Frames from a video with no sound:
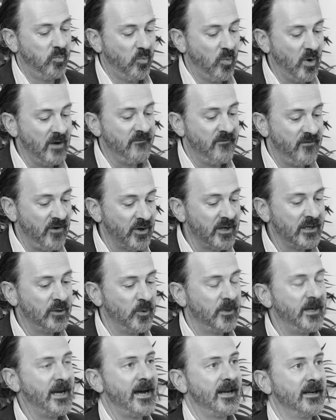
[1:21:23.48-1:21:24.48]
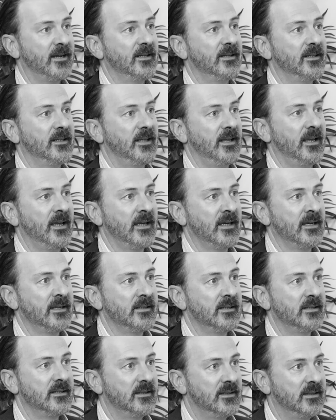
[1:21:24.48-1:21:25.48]
we're very good at it,
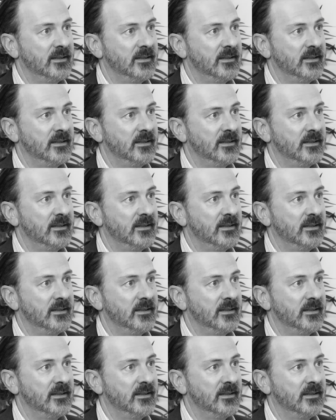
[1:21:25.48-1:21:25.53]
and